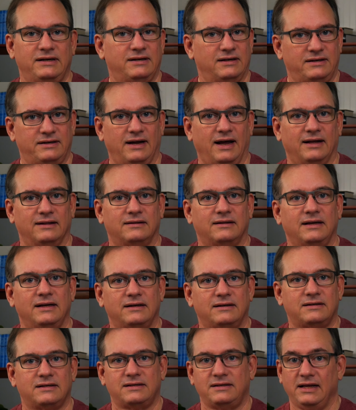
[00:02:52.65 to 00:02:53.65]
to death.
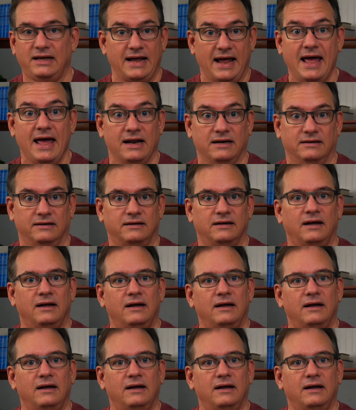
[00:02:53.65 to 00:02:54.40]
It's the end.